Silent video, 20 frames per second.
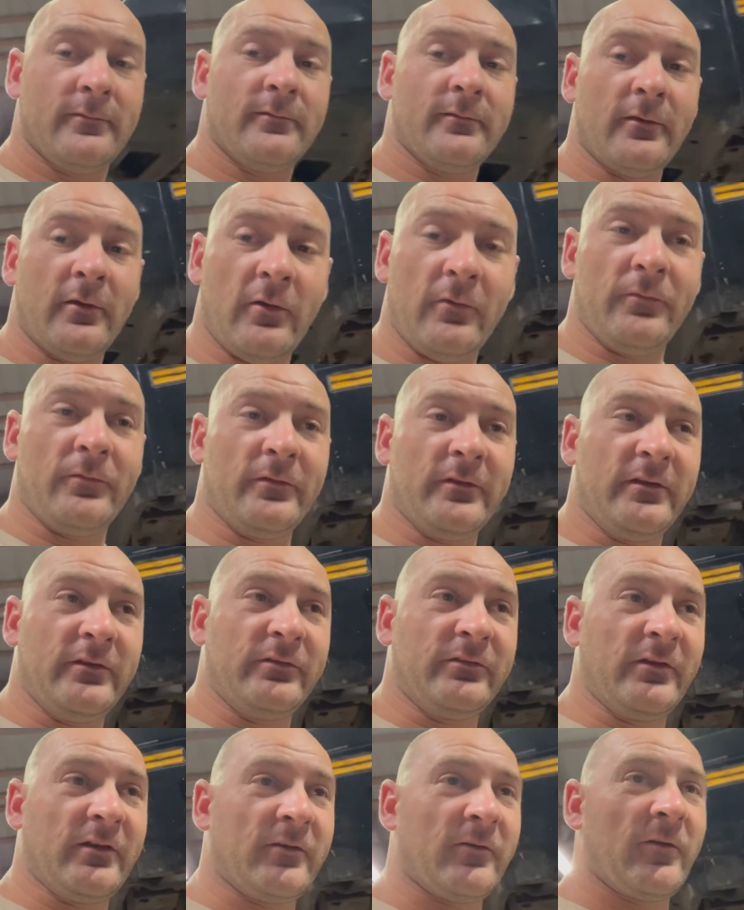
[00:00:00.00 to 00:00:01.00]
Hopefully you
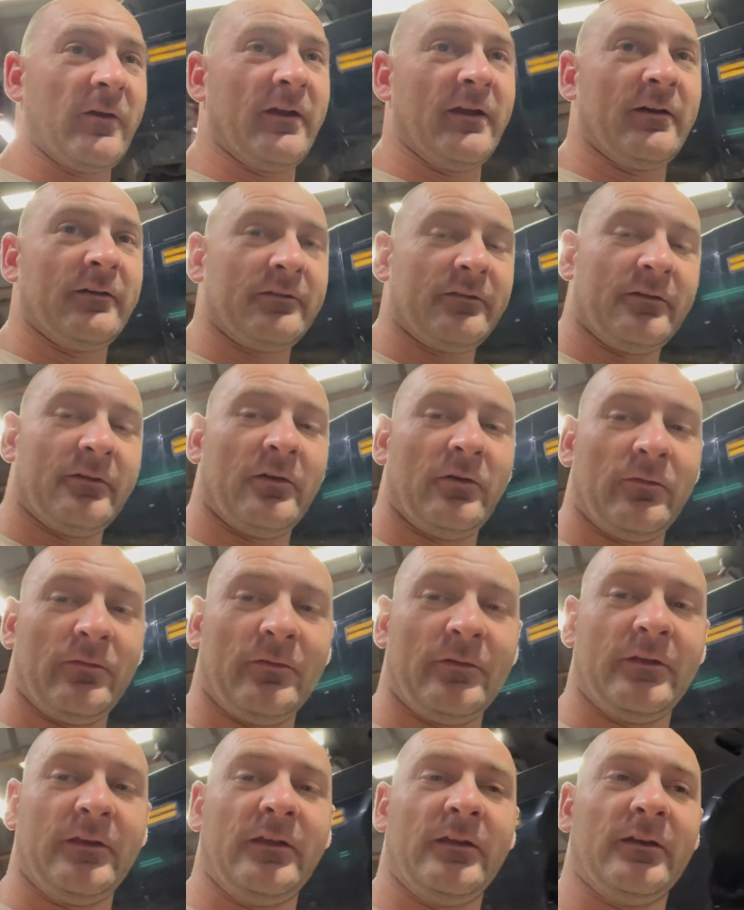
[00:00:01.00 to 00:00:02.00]
stuck around.
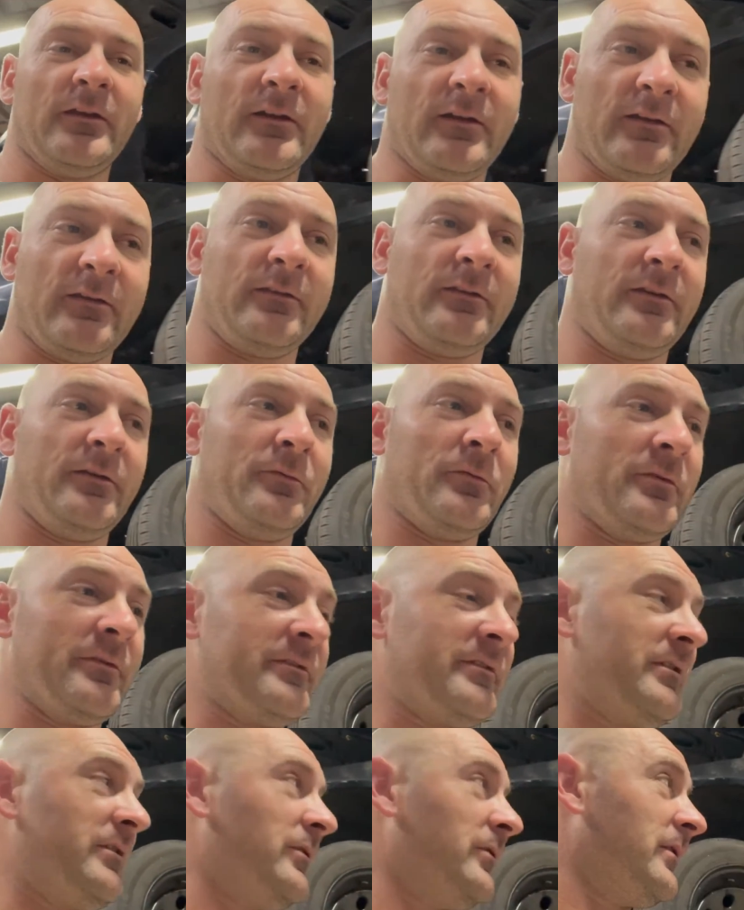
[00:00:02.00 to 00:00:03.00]
Hopefully you
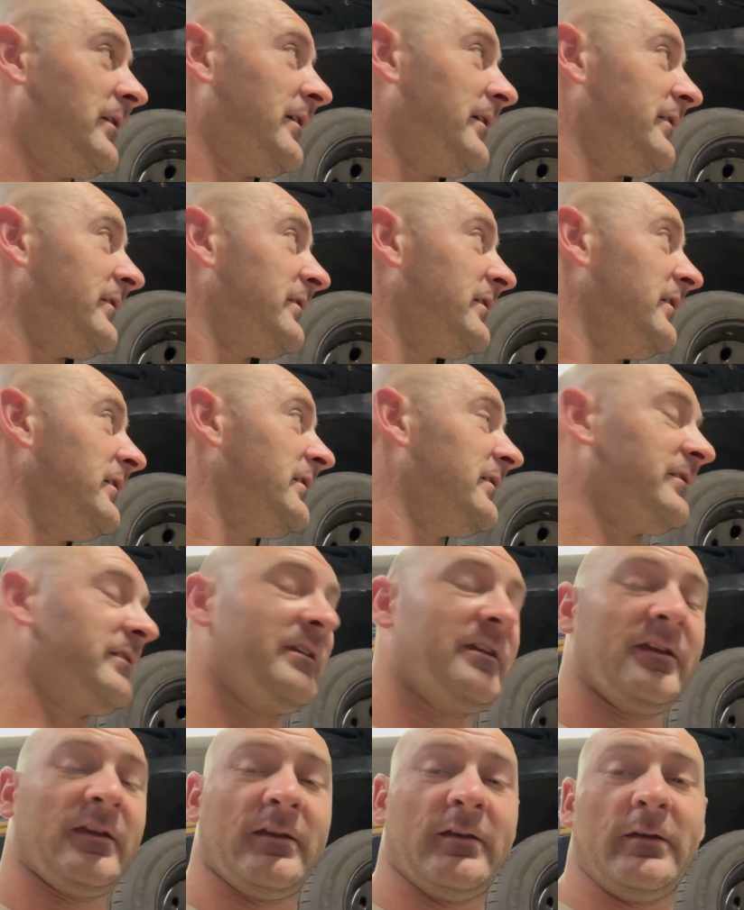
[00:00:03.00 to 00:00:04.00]
want to see this
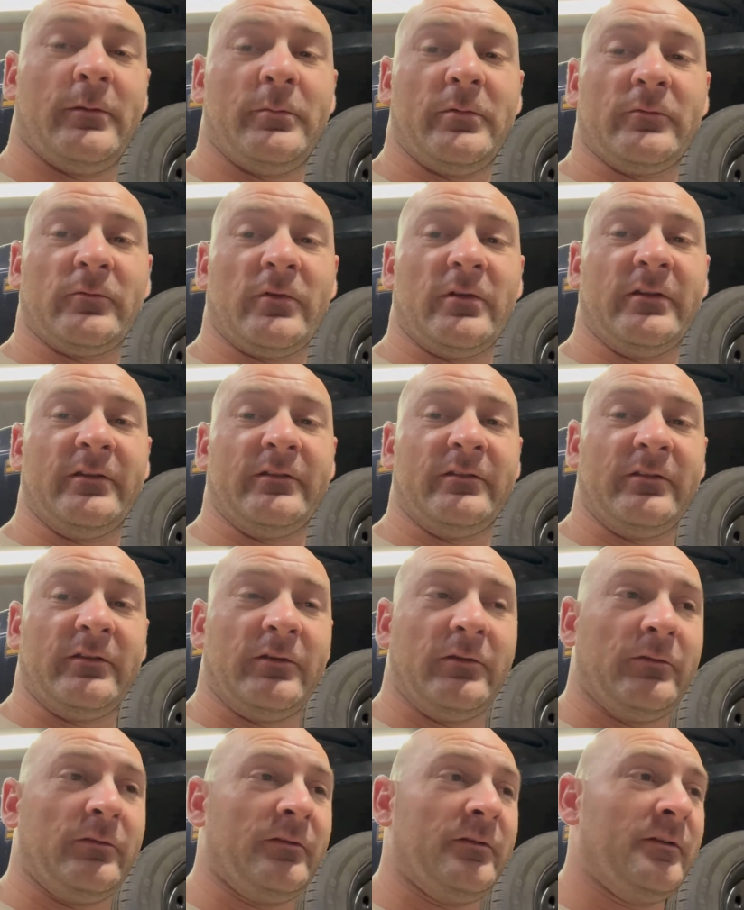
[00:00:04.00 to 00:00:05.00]
thing up and running
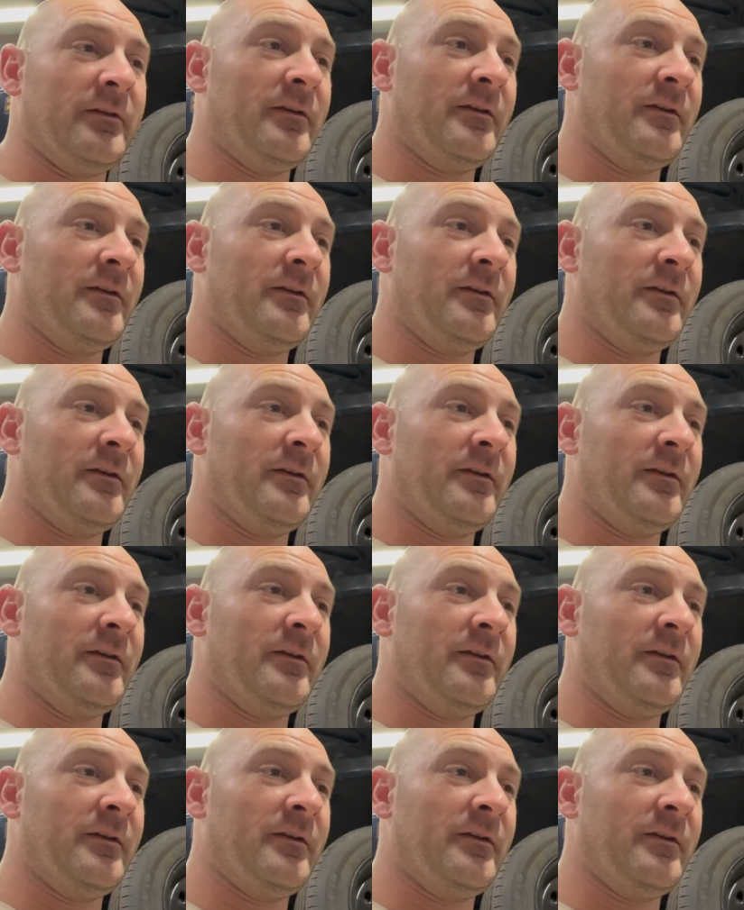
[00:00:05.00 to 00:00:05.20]
soon,